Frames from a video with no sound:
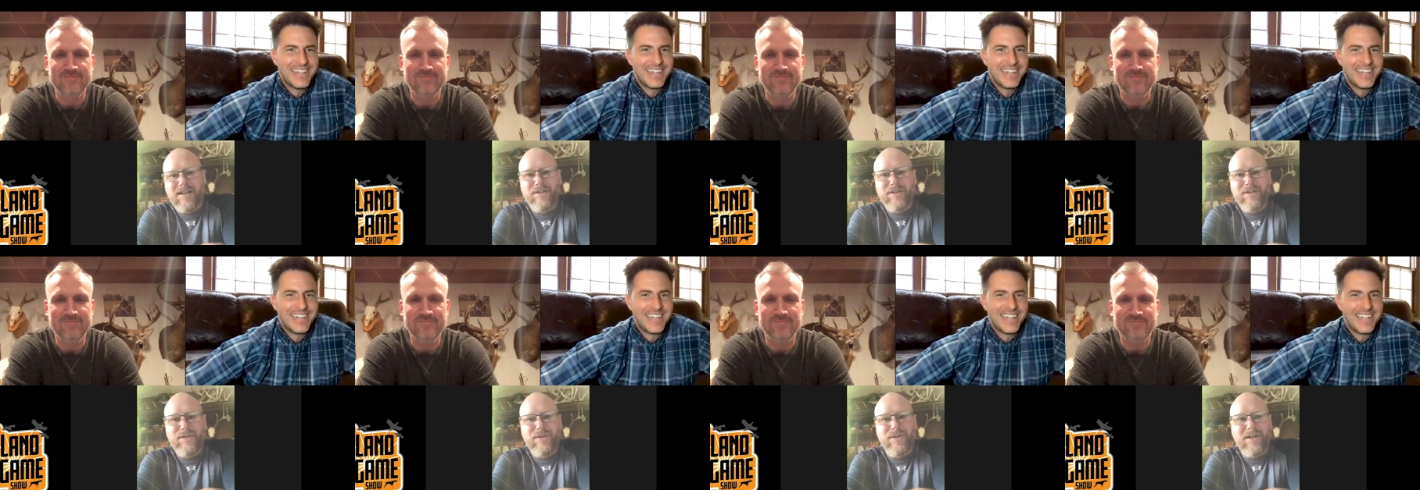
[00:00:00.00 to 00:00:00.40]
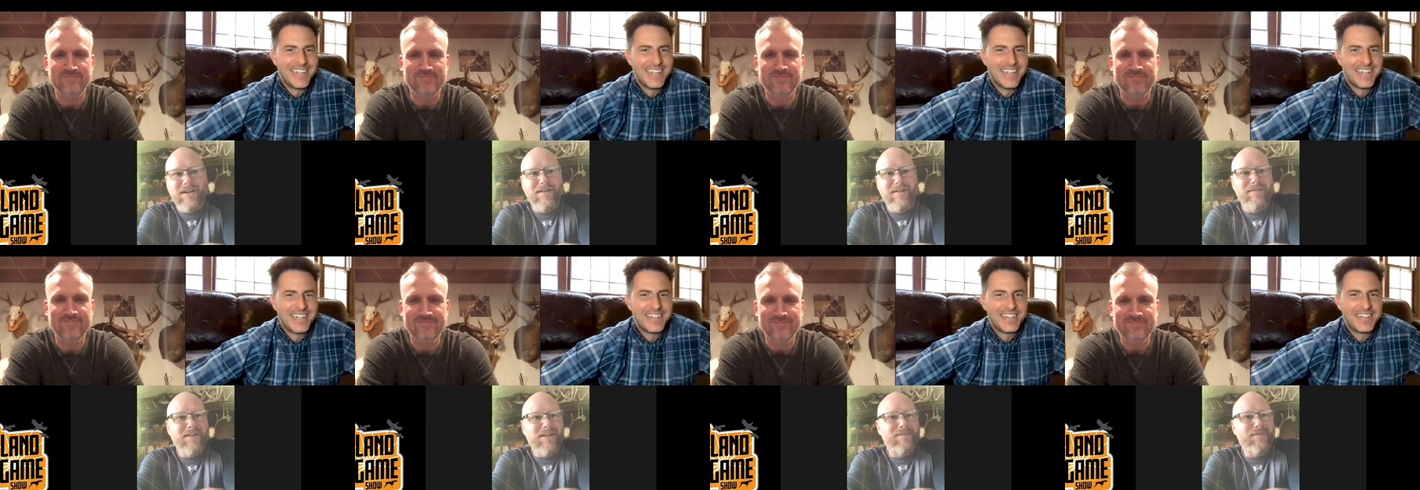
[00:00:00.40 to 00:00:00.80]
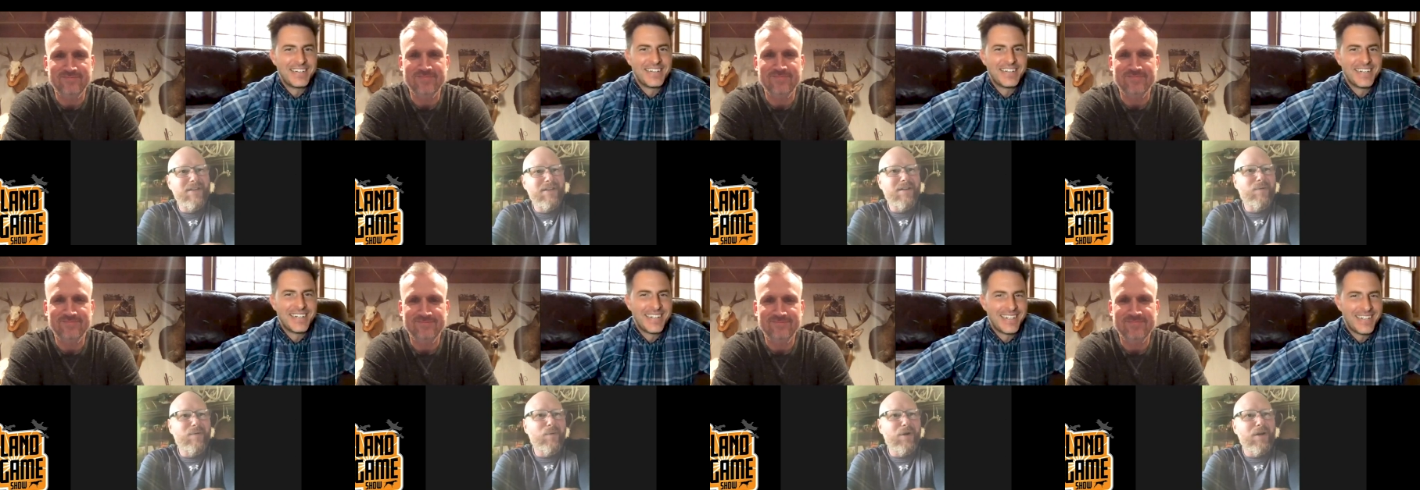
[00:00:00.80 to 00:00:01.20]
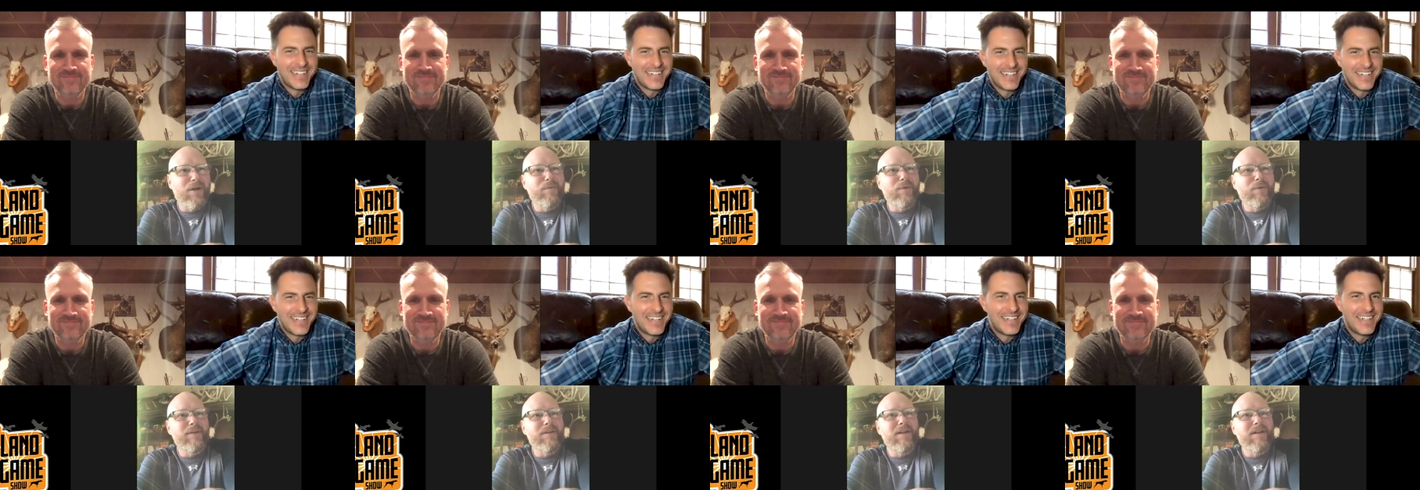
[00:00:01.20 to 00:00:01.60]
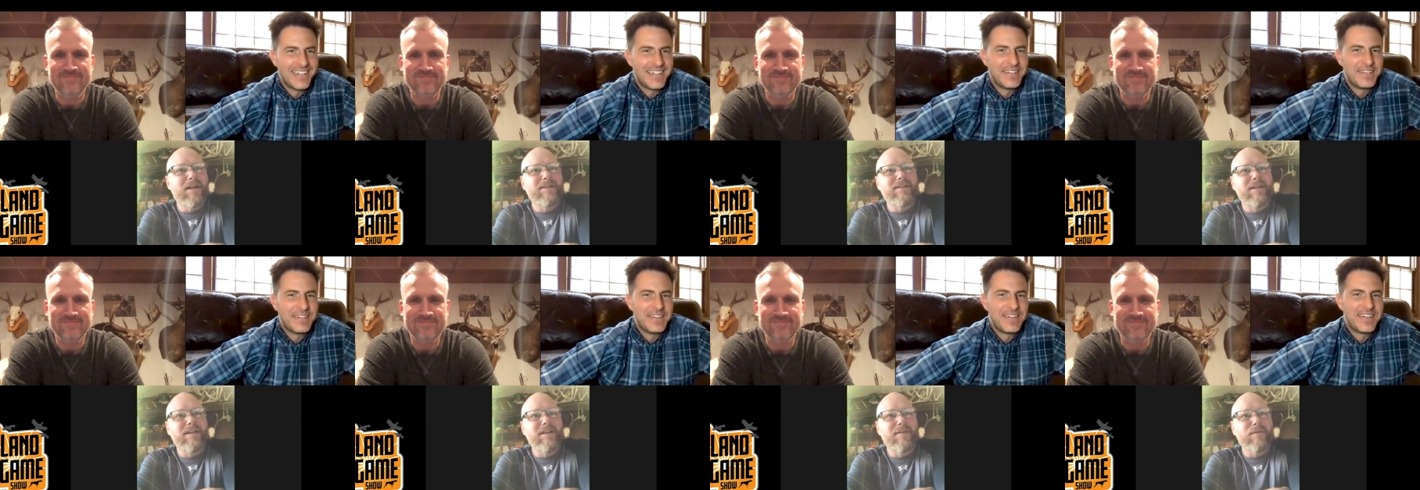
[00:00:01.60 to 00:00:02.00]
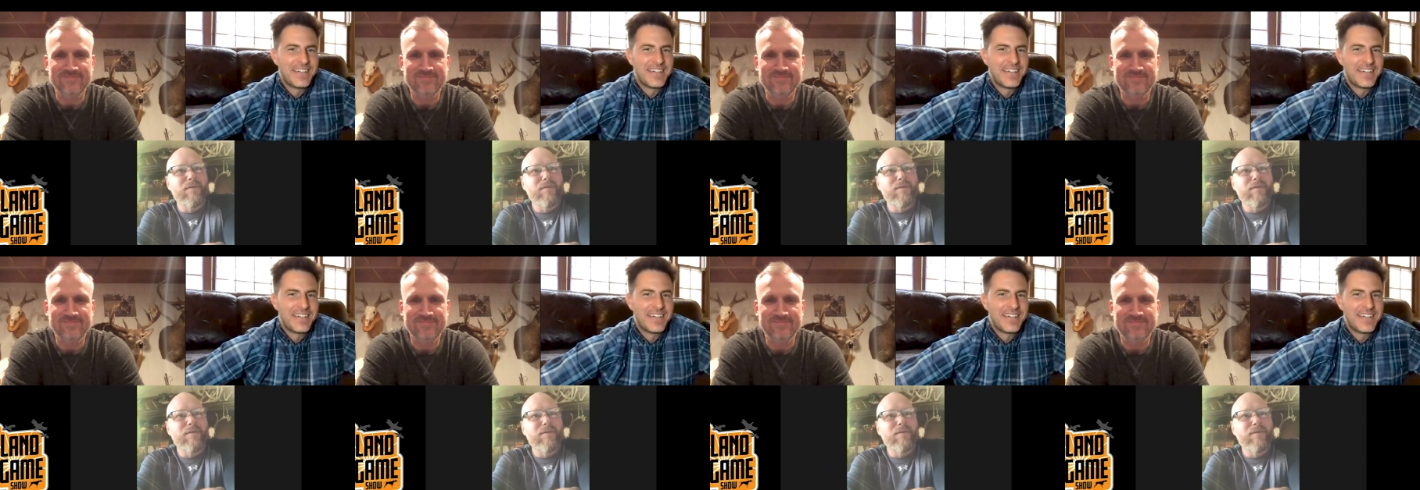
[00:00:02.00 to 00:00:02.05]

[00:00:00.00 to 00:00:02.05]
Speaker 1: do have. I've got a weird one that I take every